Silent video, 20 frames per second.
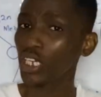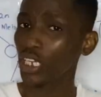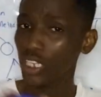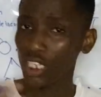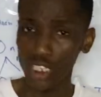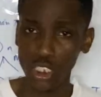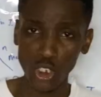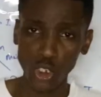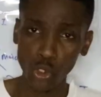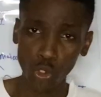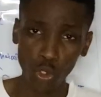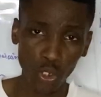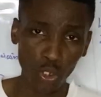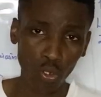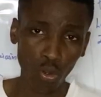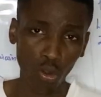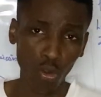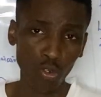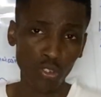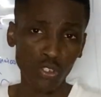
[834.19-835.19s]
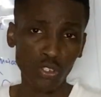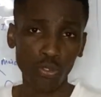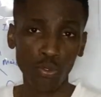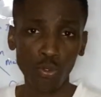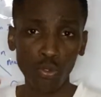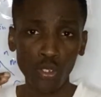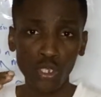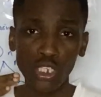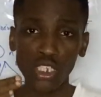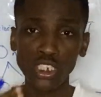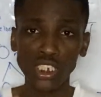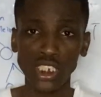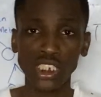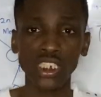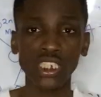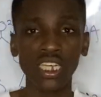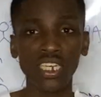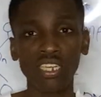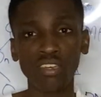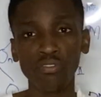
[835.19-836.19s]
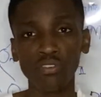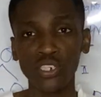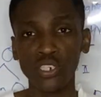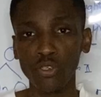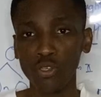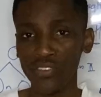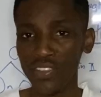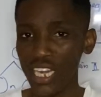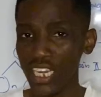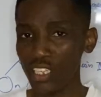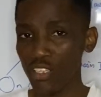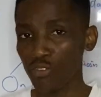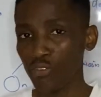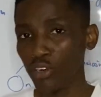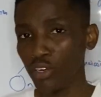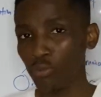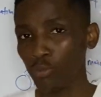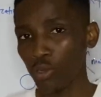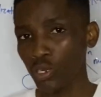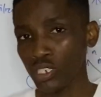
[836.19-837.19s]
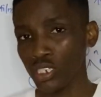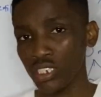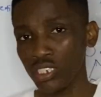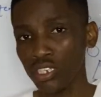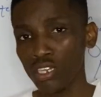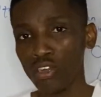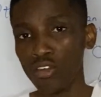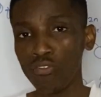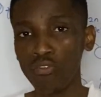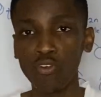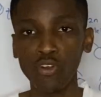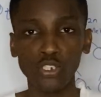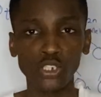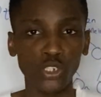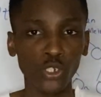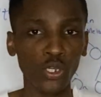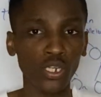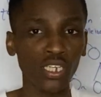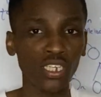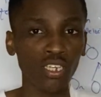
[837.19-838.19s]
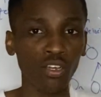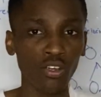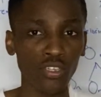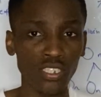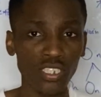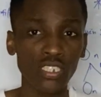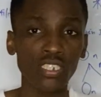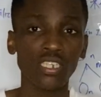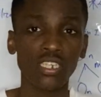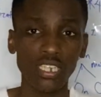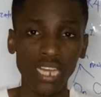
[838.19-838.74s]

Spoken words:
Ensure you also share the video. Thank you very much for joining us.